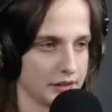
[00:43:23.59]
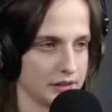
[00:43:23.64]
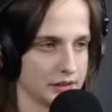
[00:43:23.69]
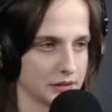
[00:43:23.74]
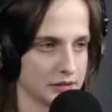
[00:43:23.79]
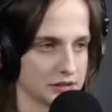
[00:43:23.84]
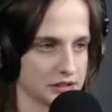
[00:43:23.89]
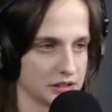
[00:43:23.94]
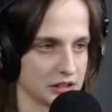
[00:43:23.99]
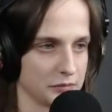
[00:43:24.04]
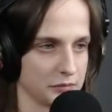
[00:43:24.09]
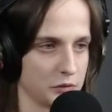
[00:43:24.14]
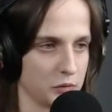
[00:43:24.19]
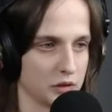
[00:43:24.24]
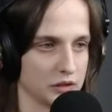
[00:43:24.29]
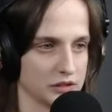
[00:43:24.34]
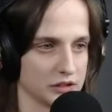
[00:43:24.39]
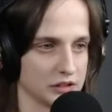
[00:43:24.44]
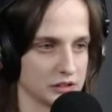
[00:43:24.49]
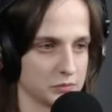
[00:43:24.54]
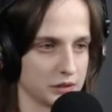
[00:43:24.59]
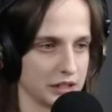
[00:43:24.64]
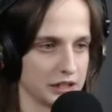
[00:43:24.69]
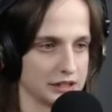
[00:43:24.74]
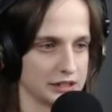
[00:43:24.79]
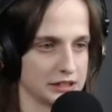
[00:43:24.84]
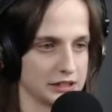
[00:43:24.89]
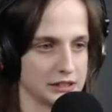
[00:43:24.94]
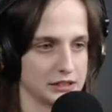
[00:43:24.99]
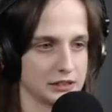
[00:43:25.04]
Now there's gonna be one
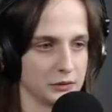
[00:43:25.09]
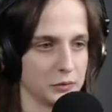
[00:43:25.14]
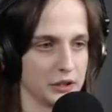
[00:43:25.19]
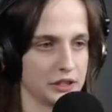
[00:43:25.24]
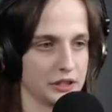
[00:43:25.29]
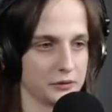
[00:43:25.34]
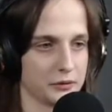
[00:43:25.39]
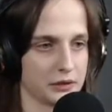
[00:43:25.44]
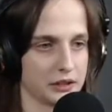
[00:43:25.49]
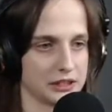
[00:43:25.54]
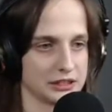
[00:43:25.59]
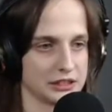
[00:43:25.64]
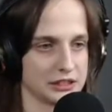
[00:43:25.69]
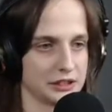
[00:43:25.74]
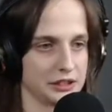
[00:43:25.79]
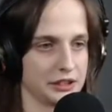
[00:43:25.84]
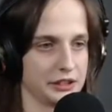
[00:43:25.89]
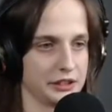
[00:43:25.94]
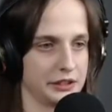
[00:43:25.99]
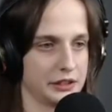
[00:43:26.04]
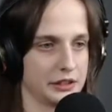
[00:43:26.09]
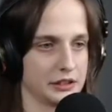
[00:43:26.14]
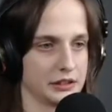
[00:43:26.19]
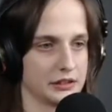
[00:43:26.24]
surprise waiting for us in here.